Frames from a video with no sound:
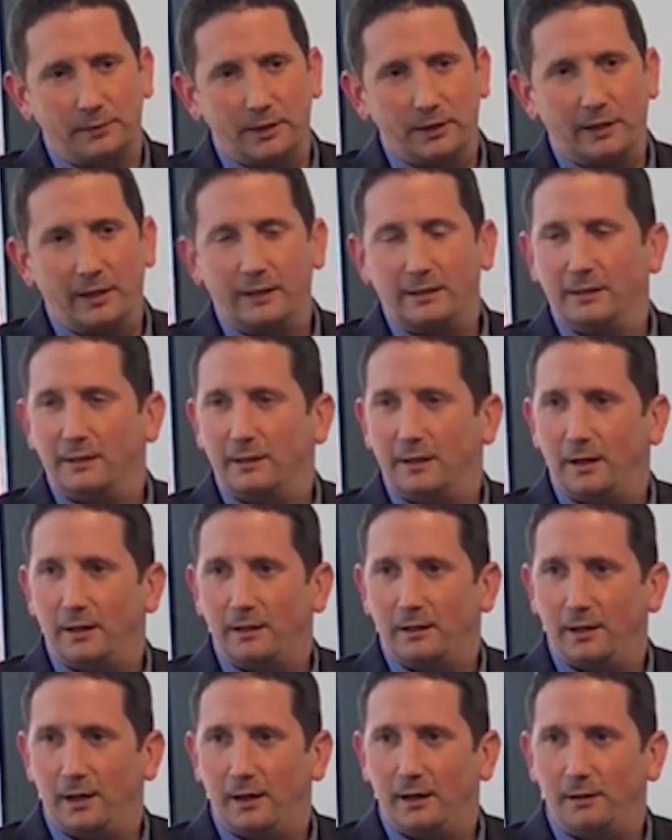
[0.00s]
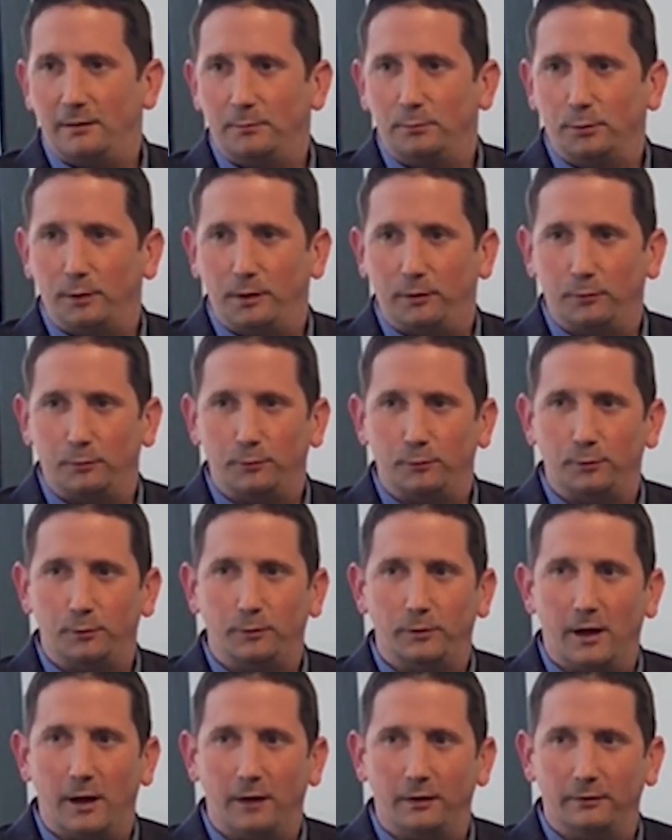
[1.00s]
in 1998, played through
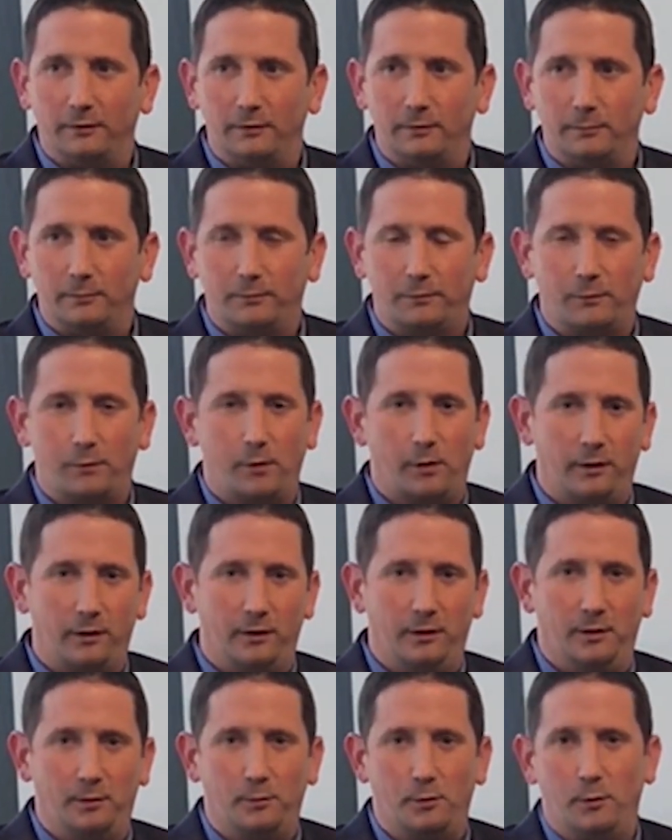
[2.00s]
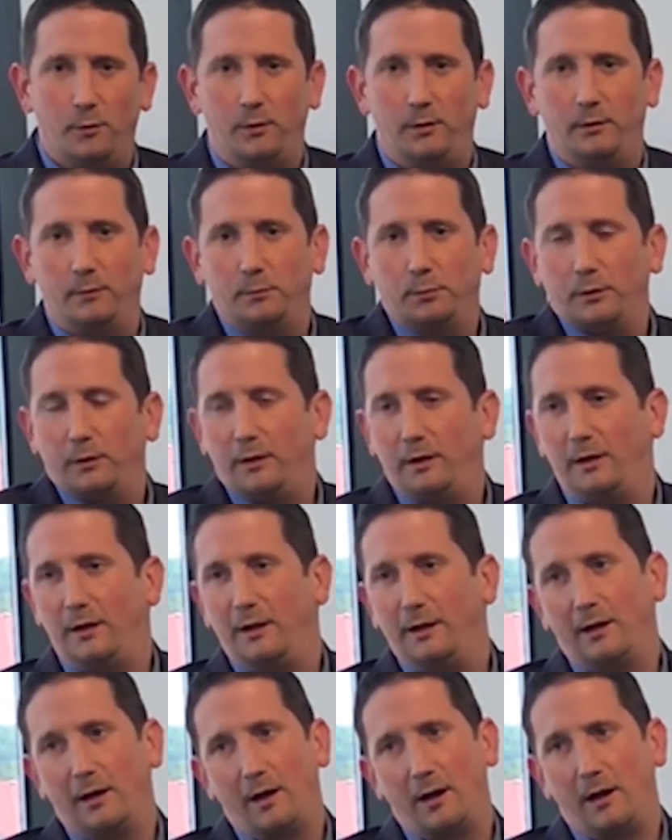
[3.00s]
2000 before I ended up going and playing
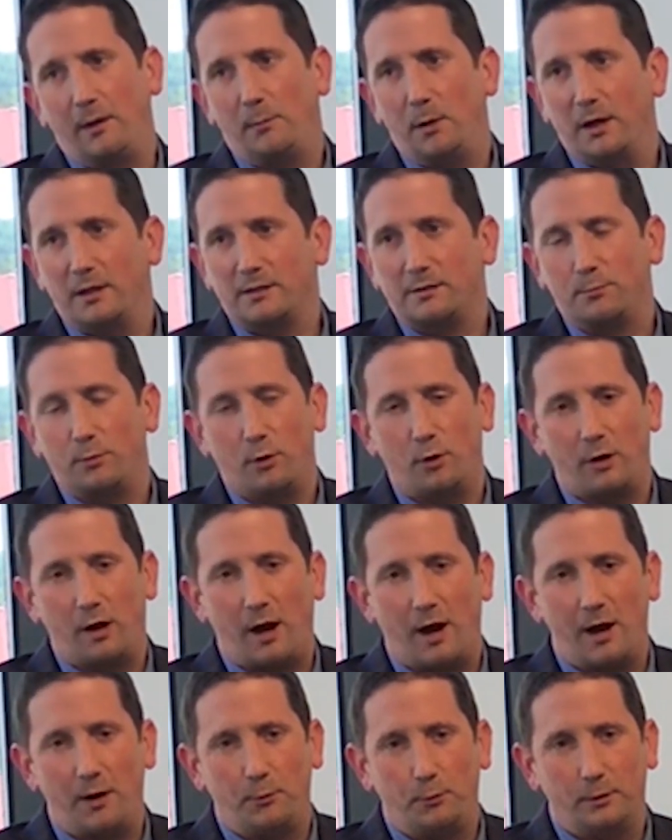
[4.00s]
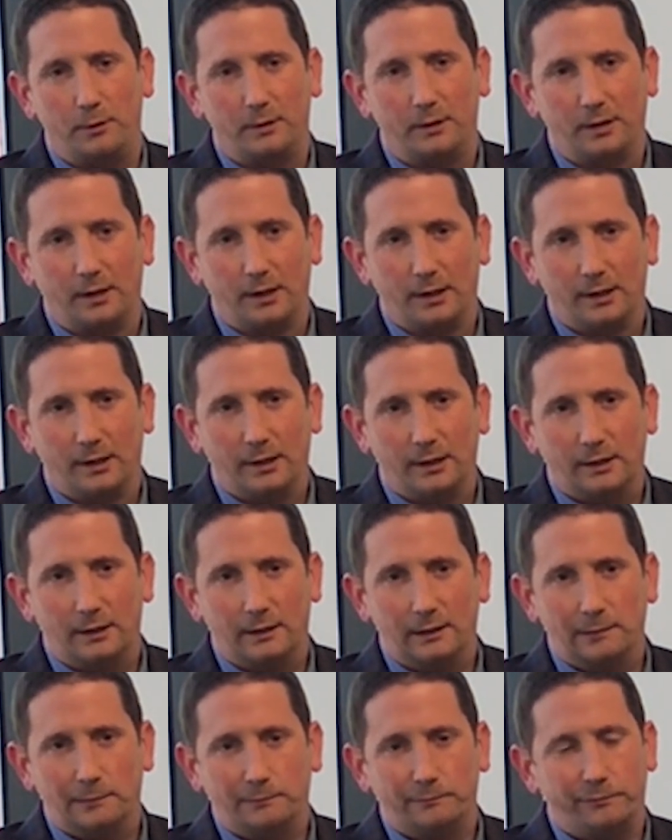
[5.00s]
NAIA basketball in Iowa.
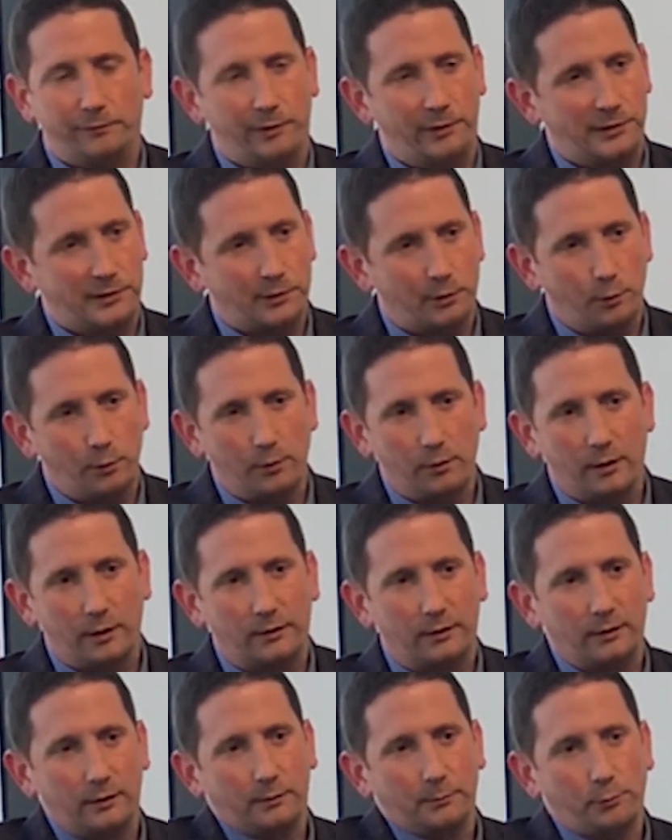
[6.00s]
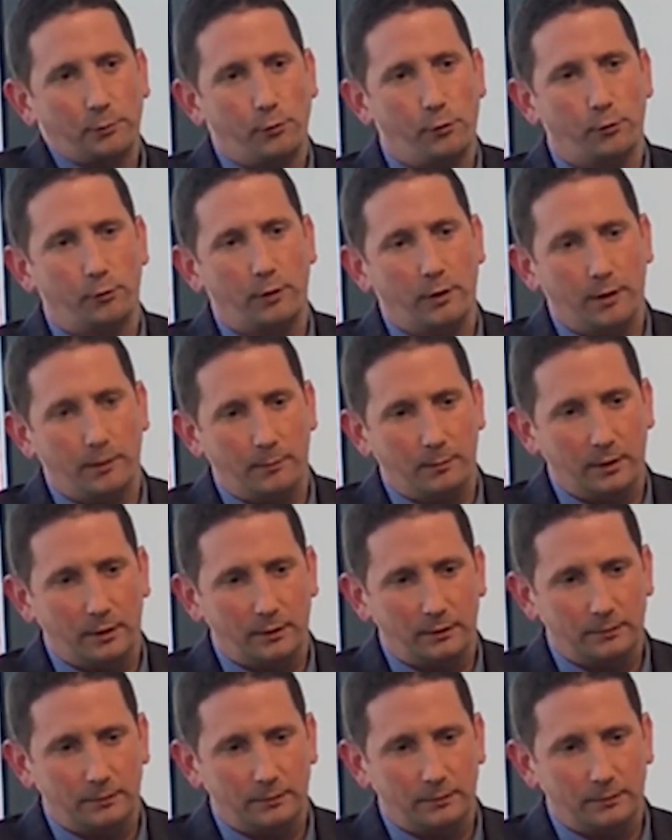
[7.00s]
Funny story, I think the program,